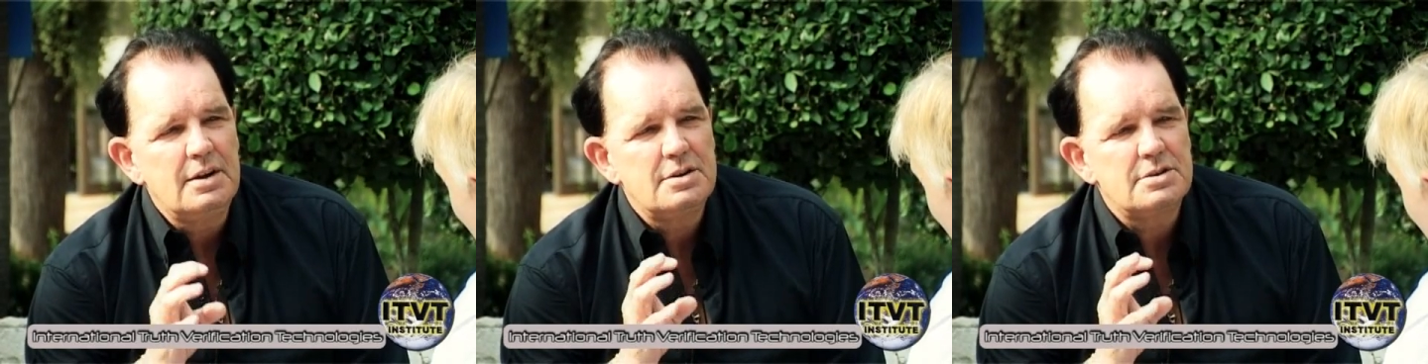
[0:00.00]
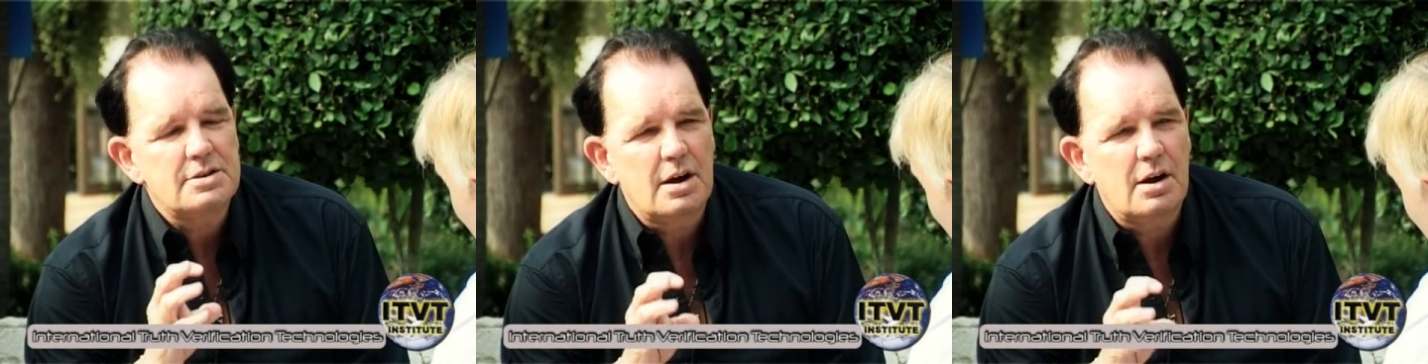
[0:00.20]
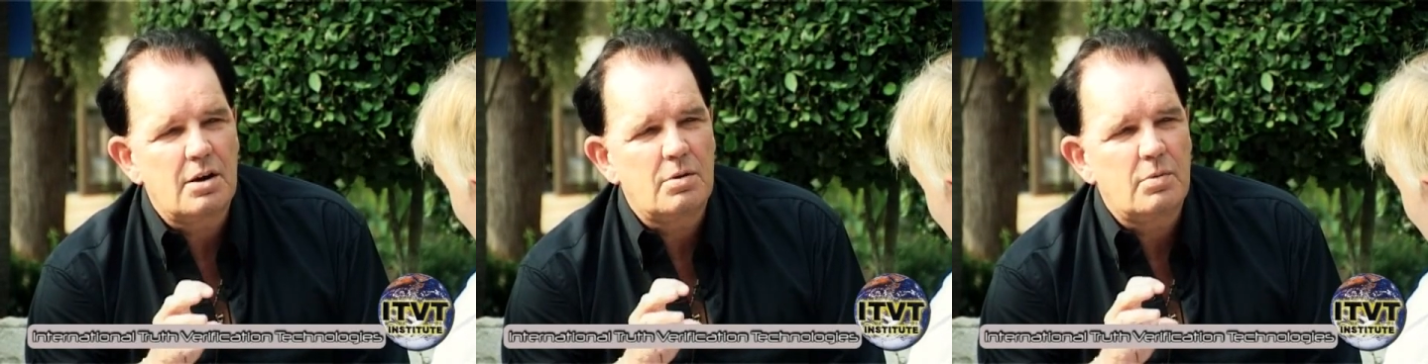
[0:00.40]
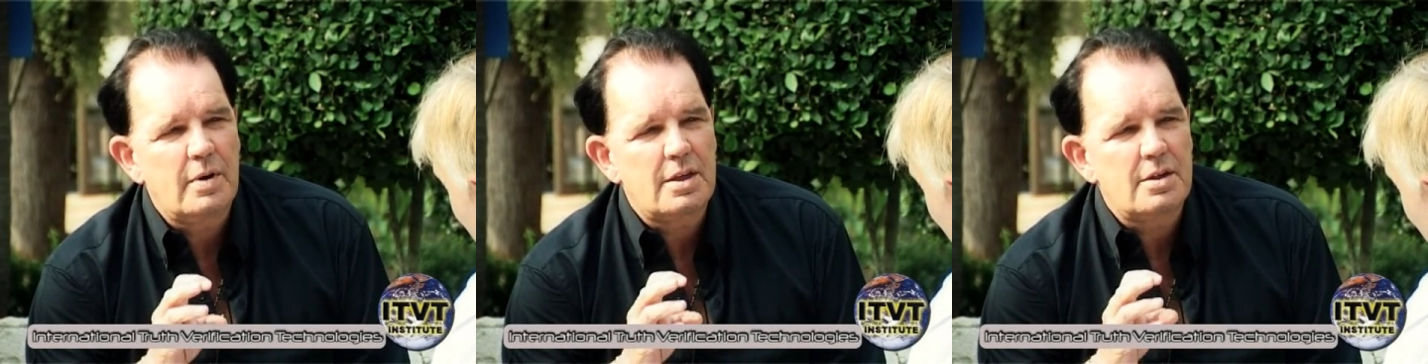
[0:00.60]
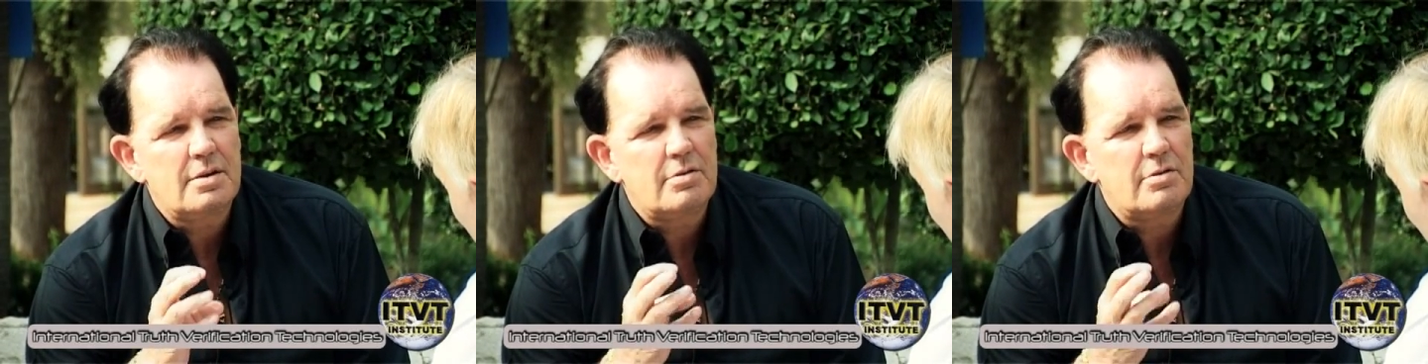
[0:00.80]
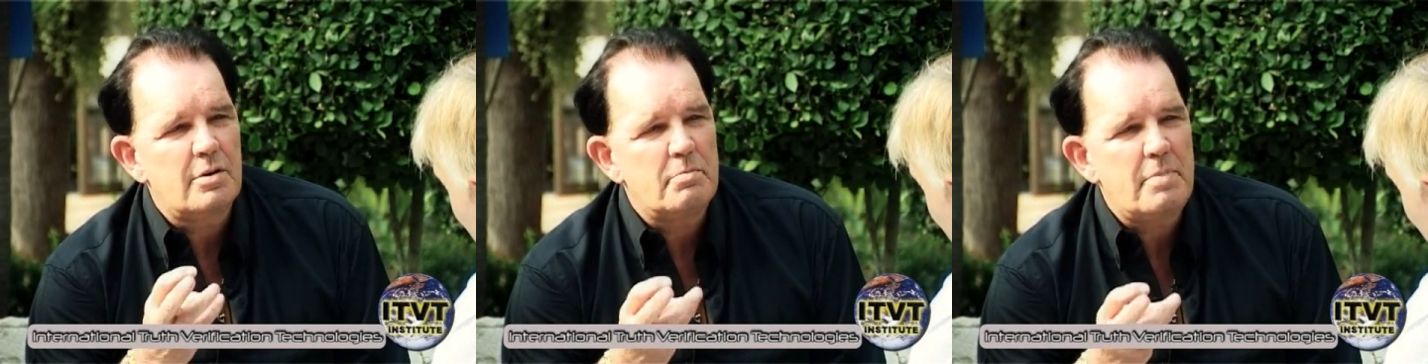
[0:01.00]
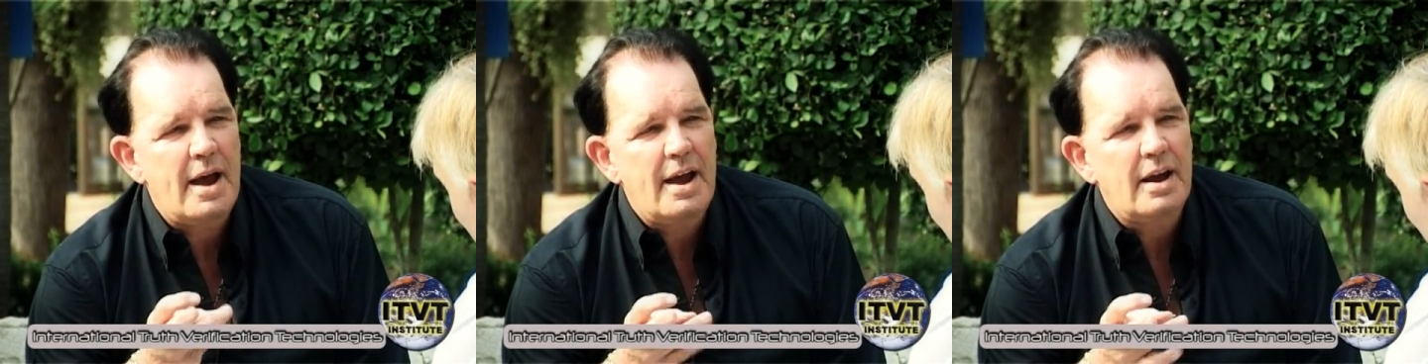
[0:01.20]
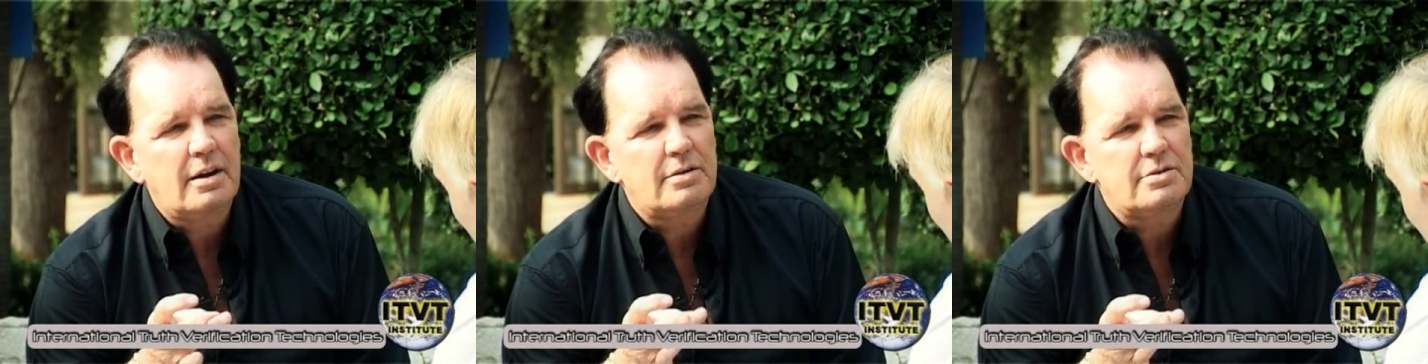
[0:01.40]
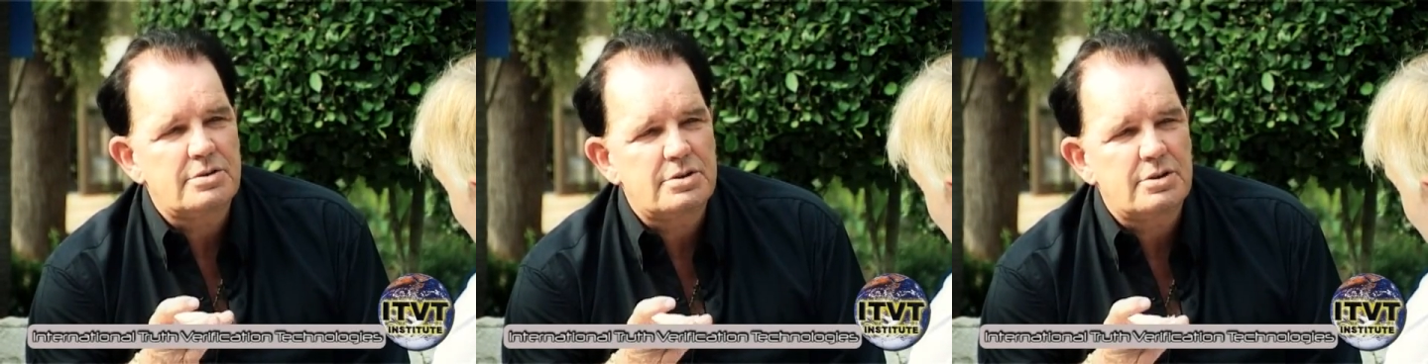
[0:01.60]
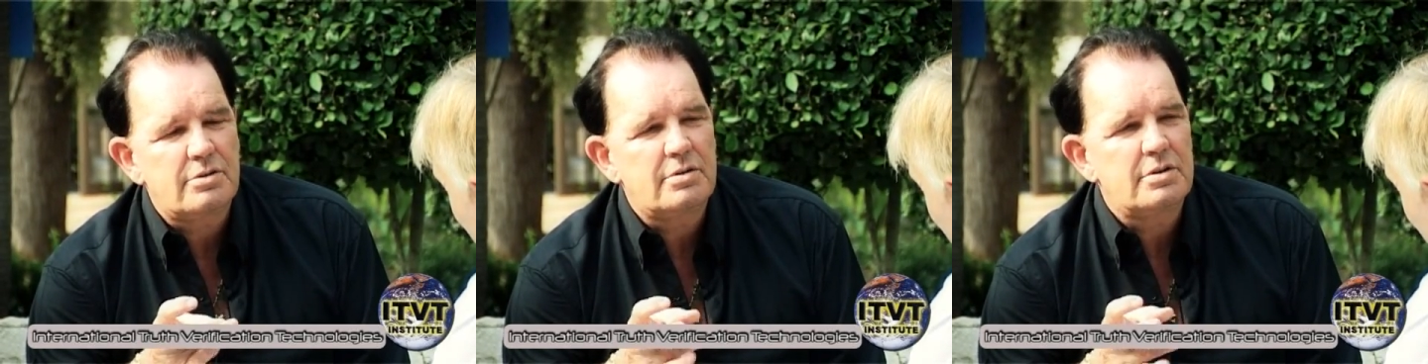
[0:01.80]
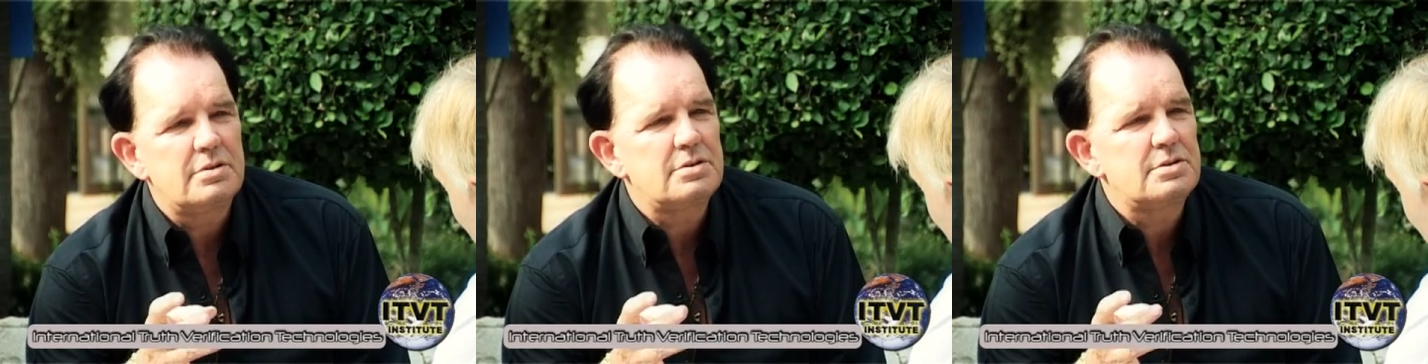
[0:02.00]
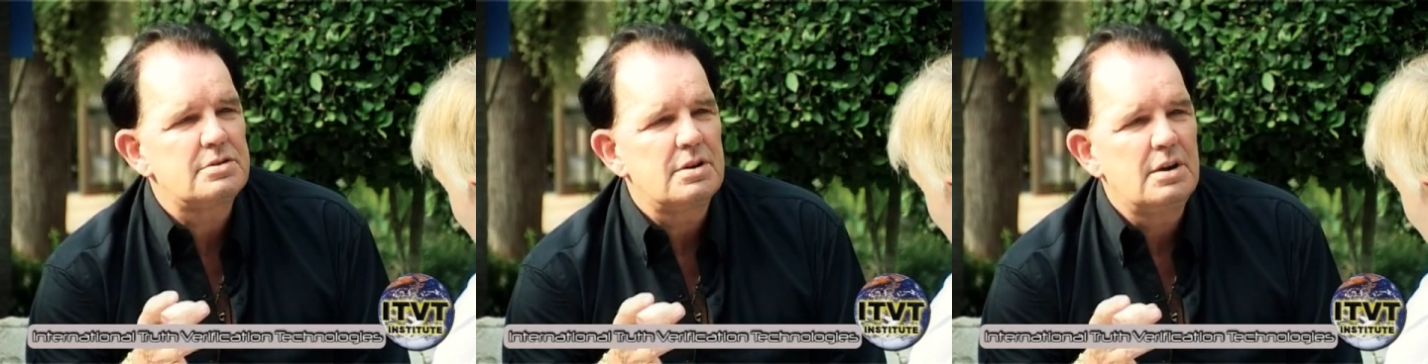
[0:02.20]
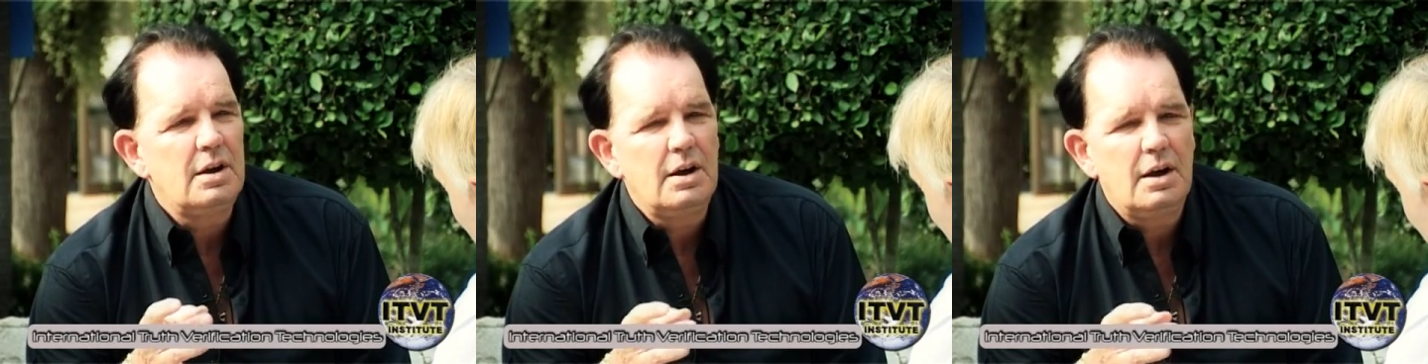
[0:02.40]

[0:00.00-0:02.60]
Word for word: so whether you're a bank, insurance,